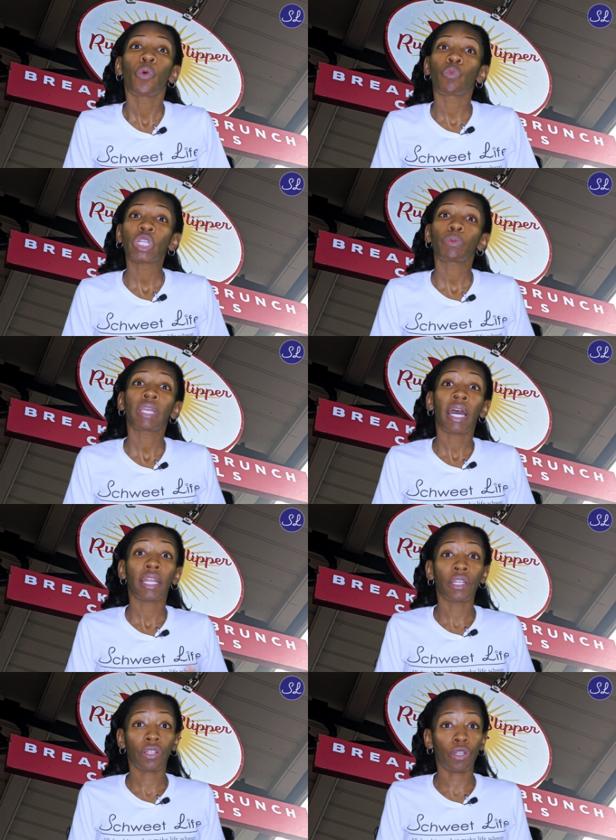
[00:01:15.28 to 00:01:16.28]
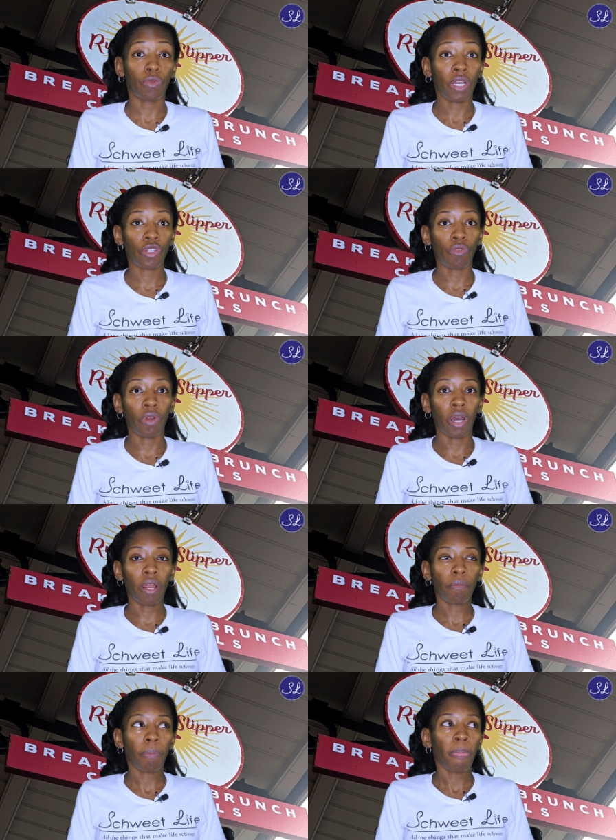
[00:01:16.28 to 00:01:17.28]
Once we got into the restaurant,
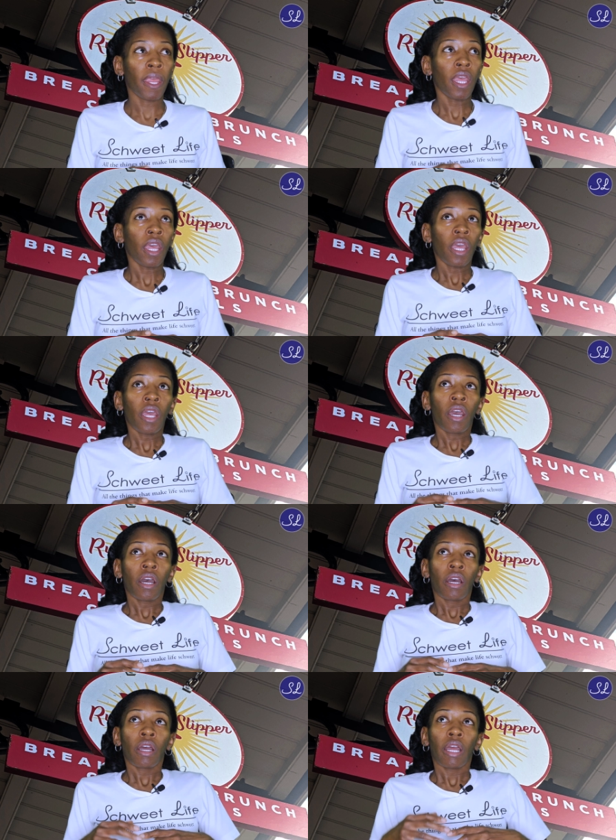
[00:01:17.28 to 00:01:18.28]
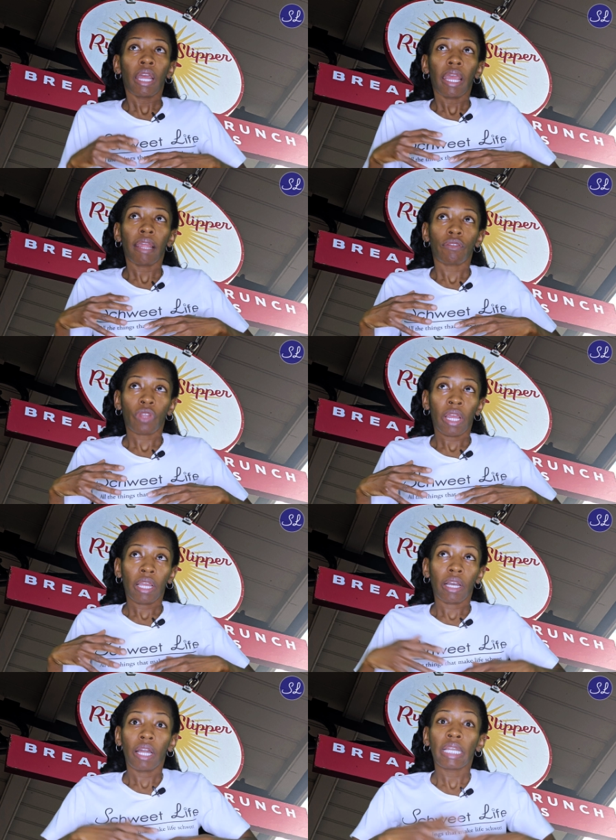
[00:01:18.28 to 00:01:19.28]
it's
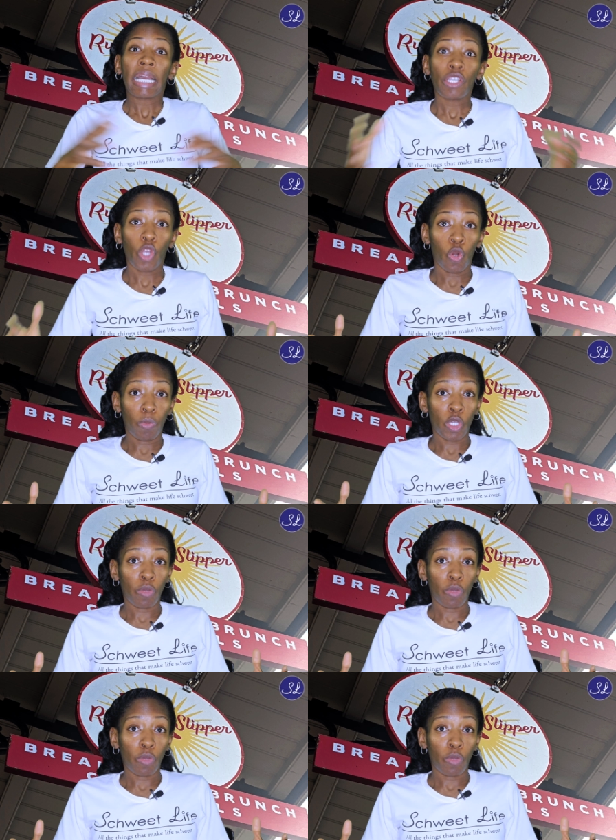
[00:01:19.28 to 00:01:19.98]
like a nice open